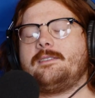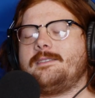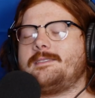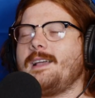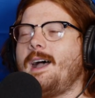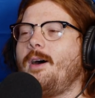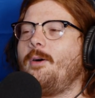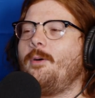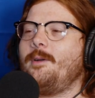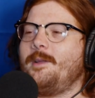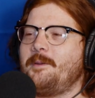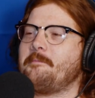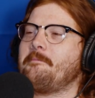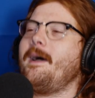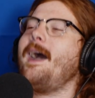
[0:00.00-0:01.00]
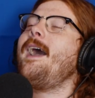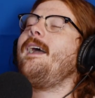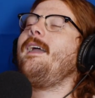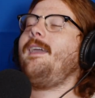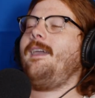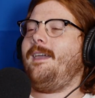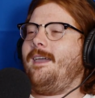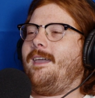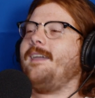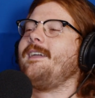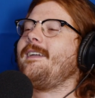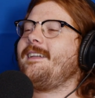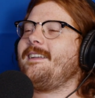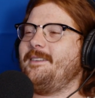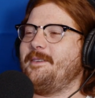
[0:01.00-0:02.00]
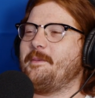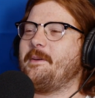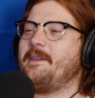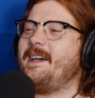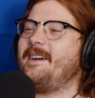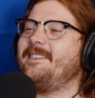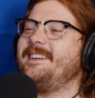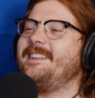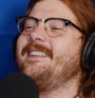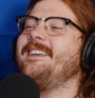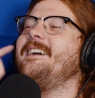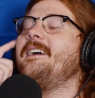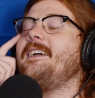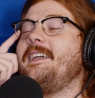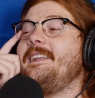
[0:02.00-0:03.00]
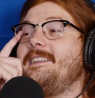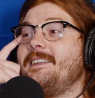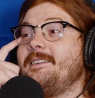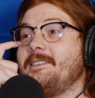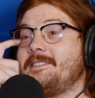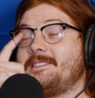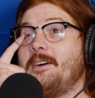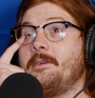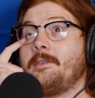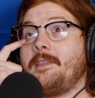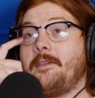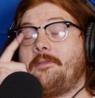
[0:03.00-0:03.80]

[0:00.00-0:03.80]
it's all in my head. Do you remember that one? He did a song with like